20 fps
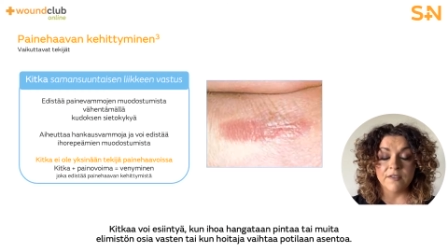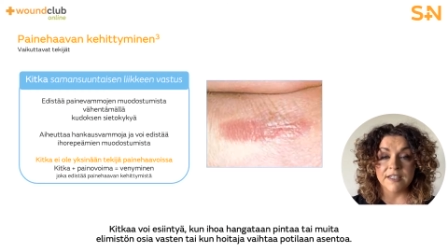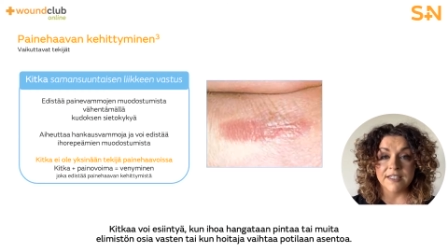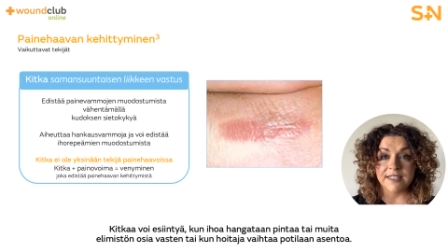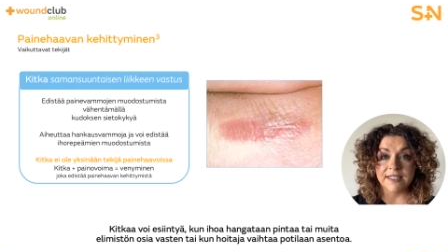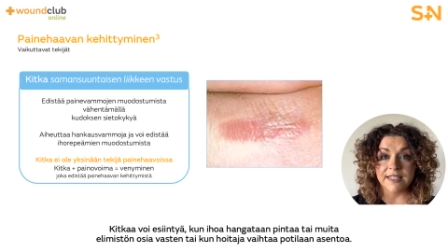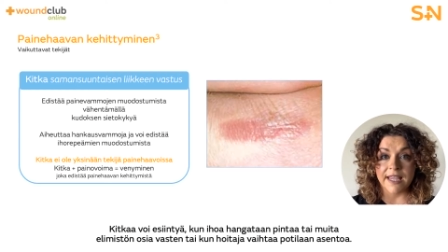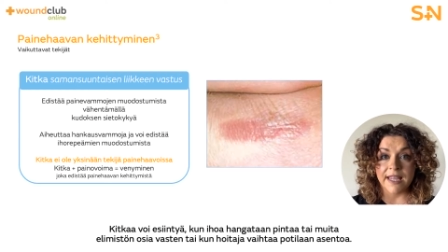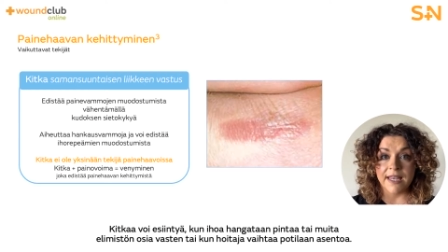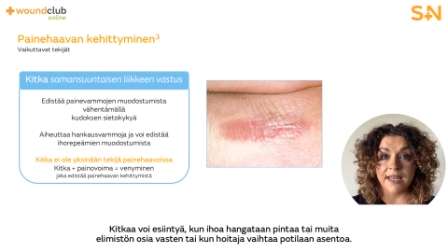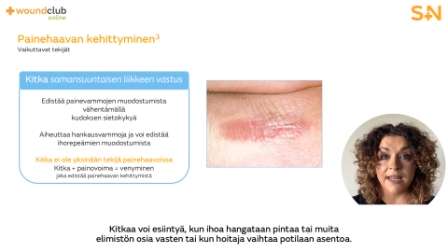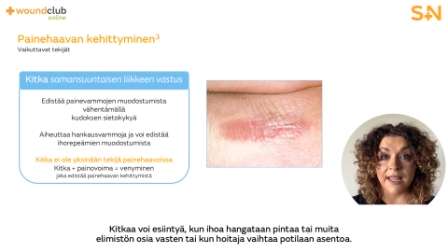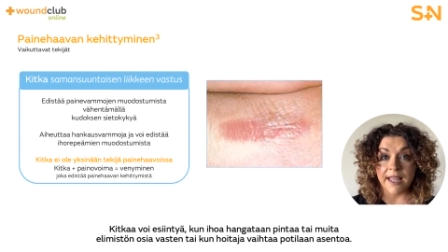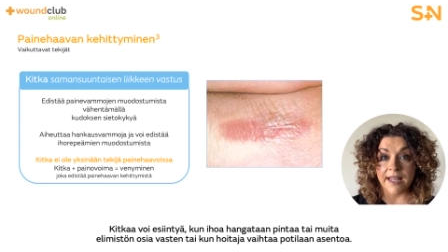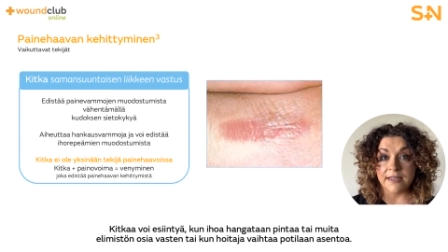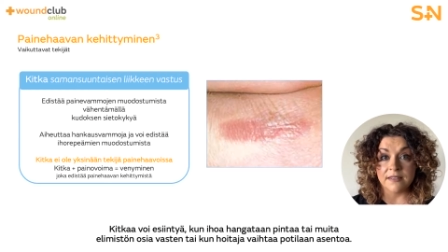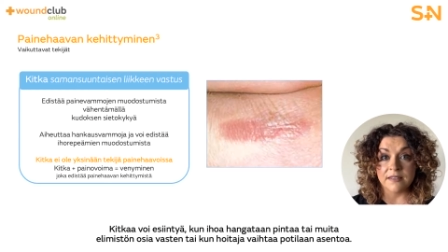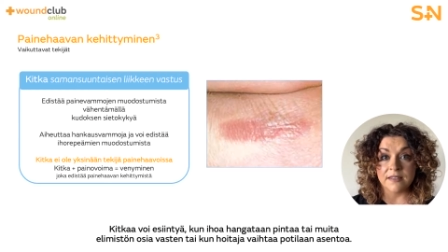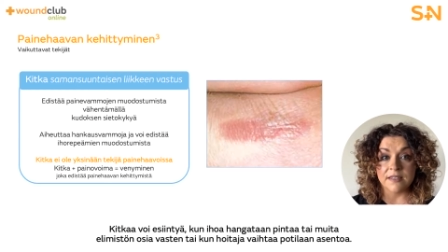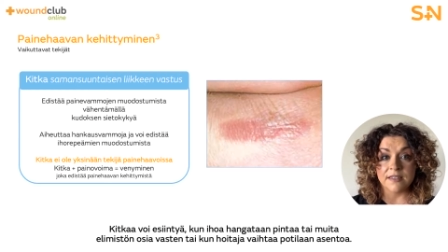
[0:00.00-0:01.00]
skin
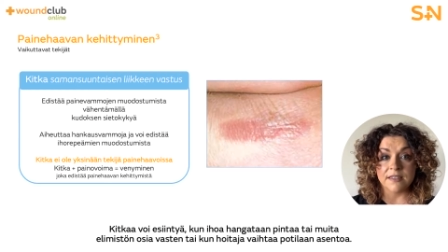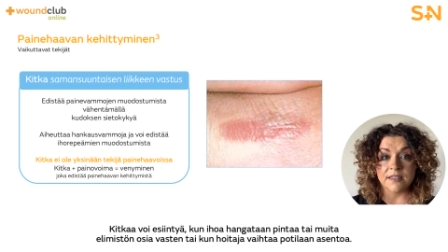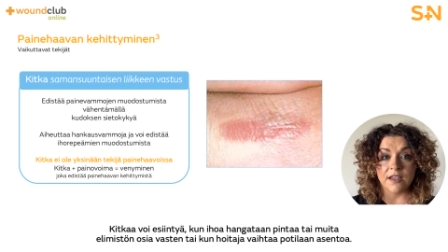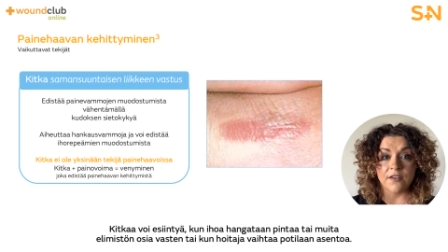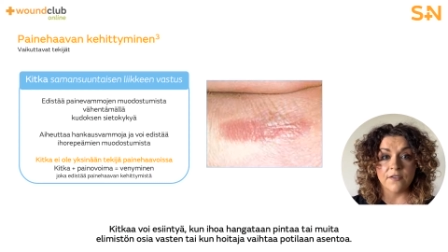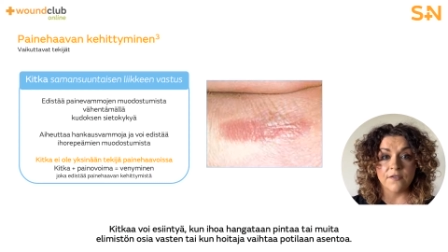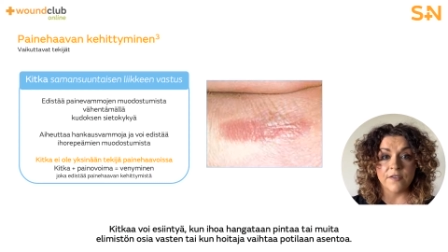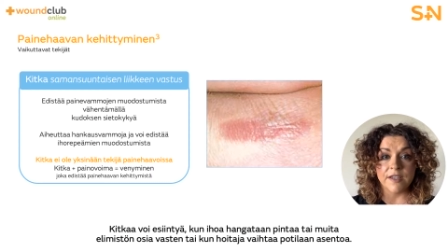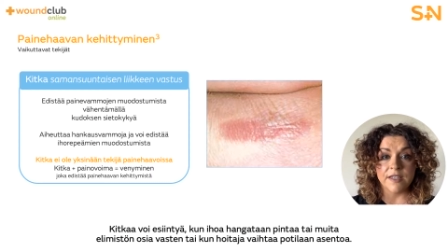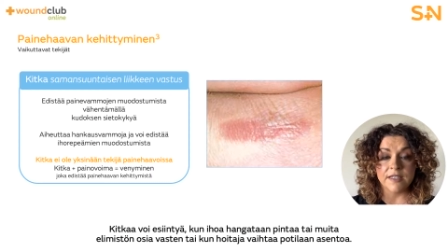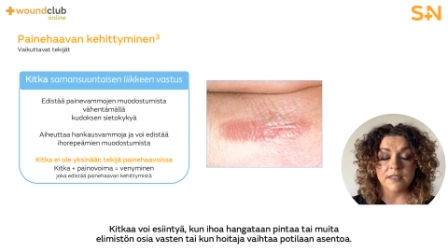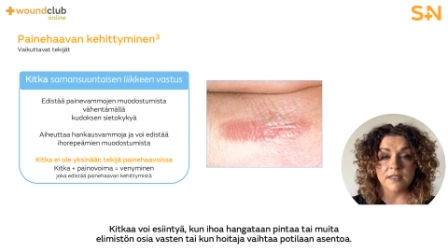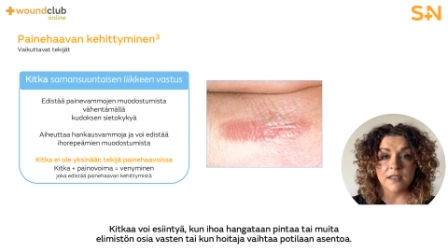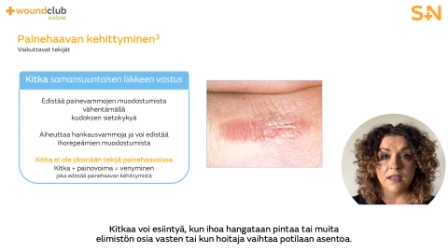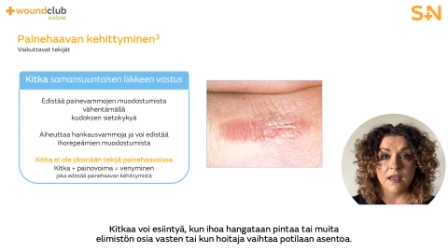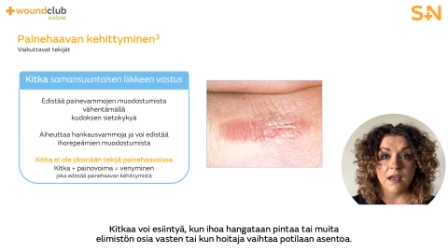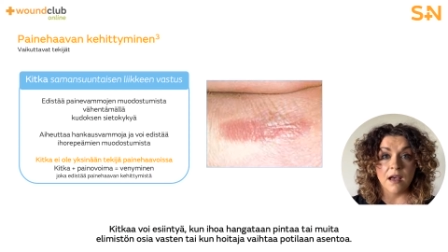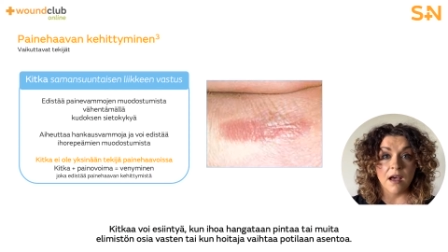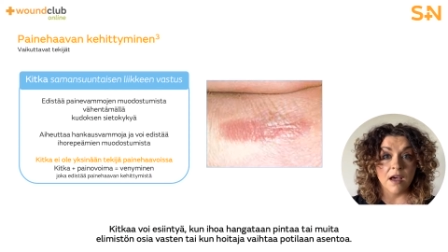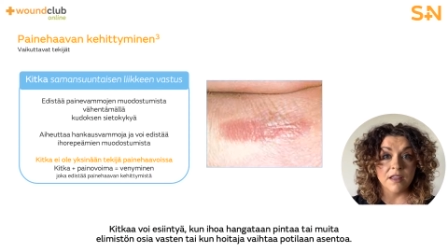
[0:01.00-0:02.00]
against a surface,
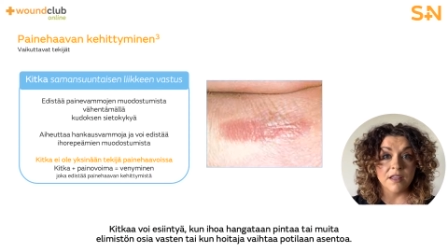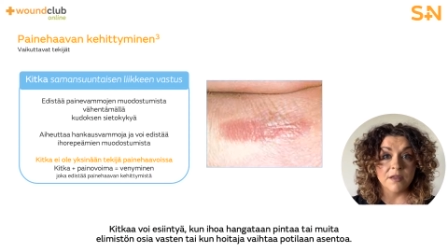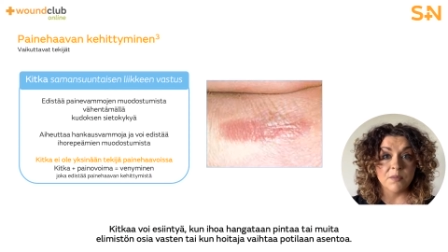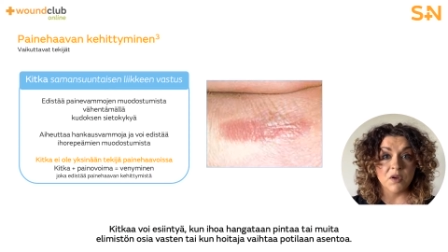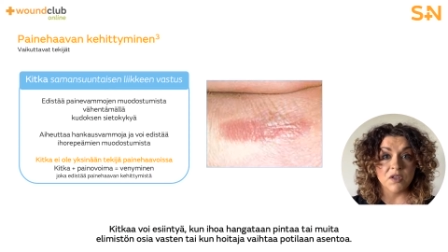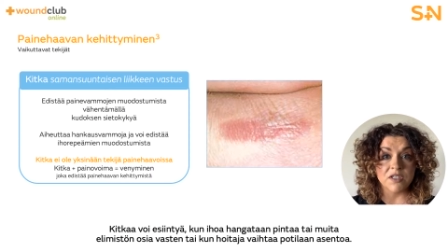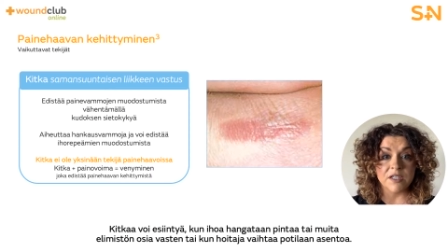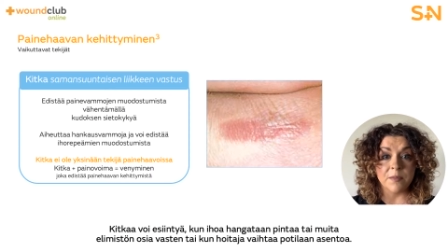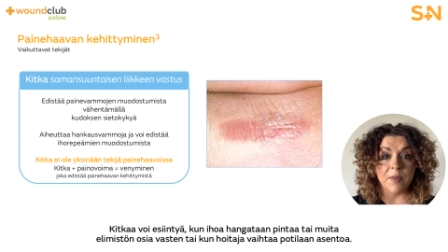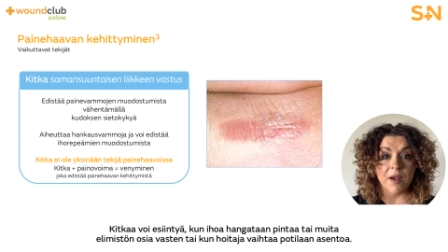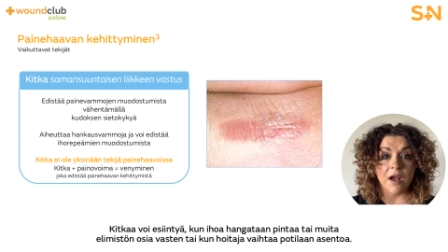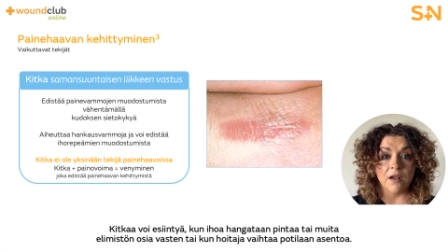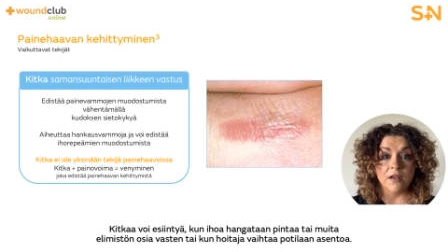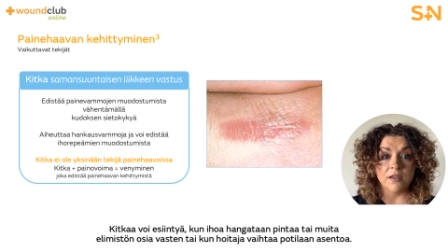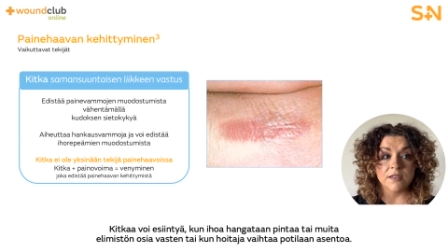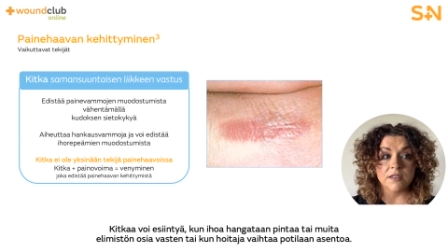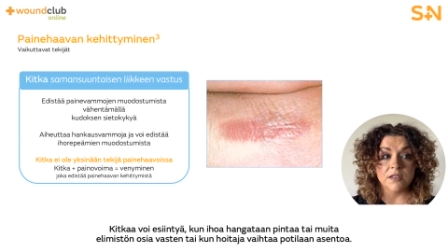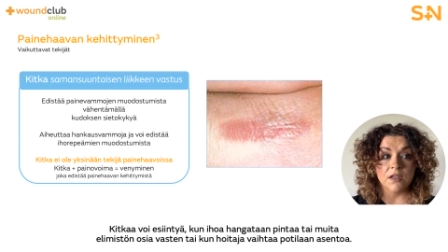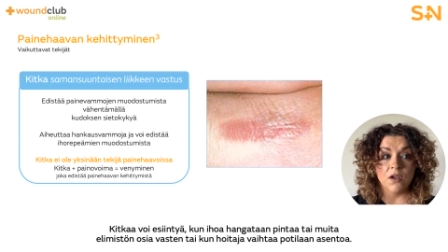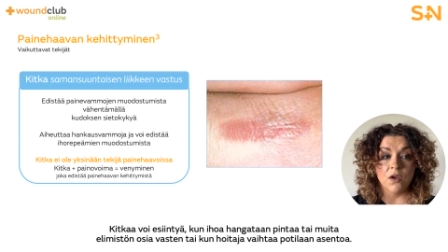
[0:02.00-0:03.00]
other body
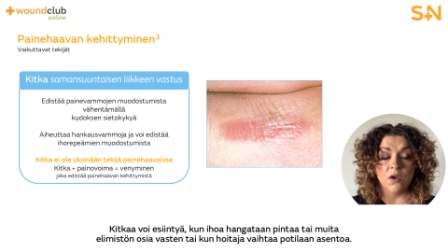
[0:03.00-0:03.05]
parts,